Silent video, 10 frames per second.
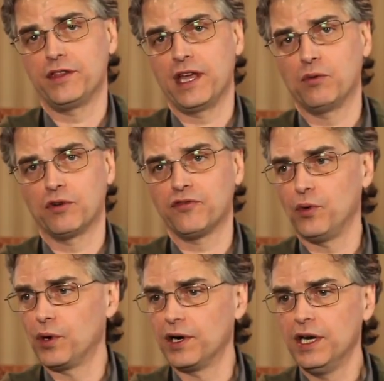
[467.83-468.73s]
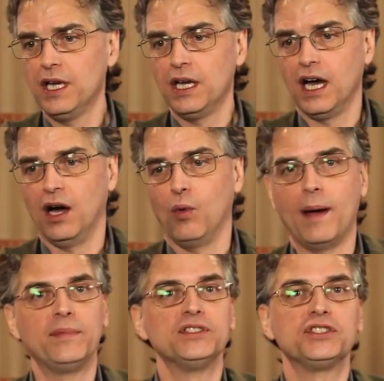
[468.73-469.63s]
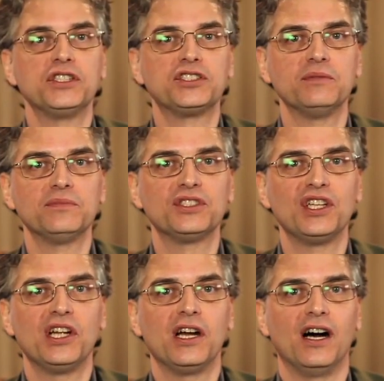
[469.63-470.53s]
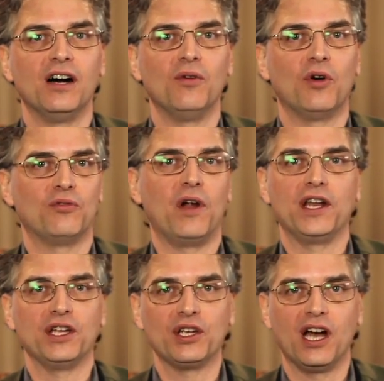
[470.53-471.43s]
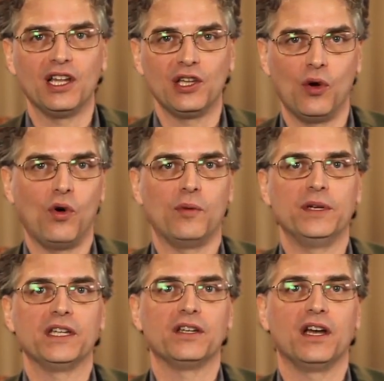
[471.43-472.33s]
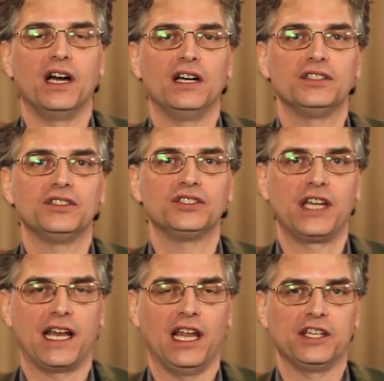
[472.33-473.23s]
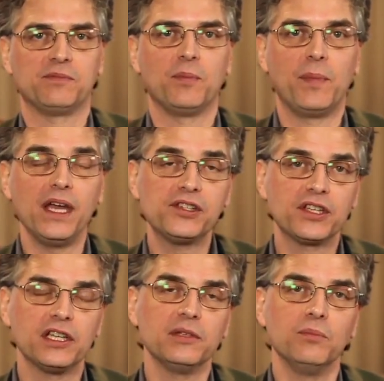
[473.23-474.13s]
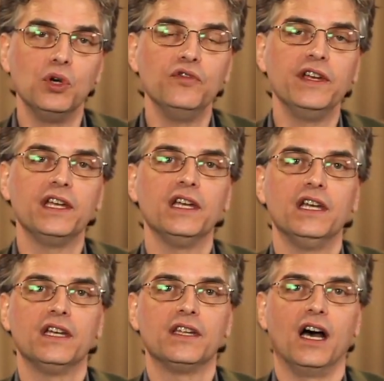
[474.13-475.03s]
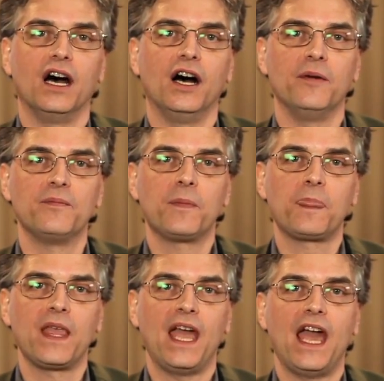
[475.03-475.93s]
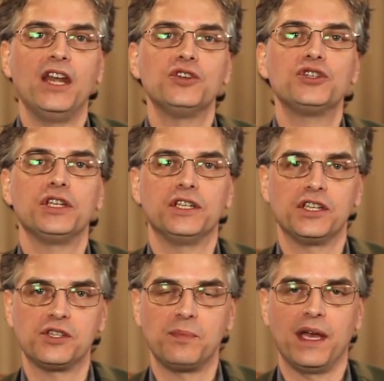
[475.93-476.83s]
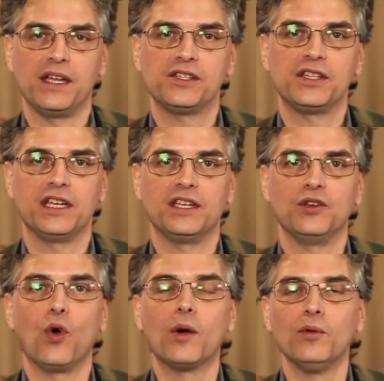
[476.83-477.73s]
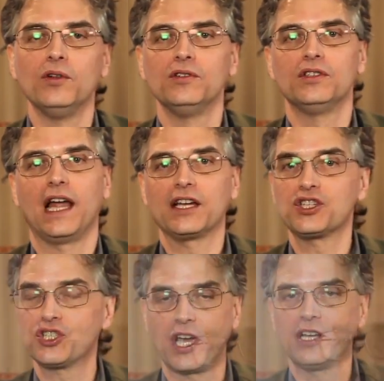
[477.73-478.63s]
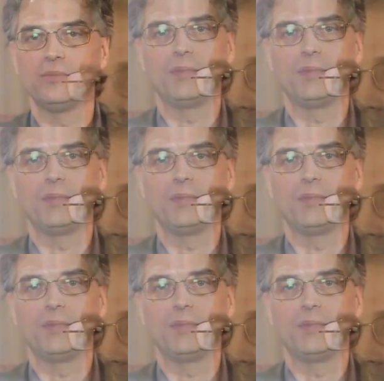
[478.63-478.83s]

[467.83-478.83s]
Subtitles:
they were for weapon systems or running low orbiting satellites. But basically moving energy into space in normal, like shuttle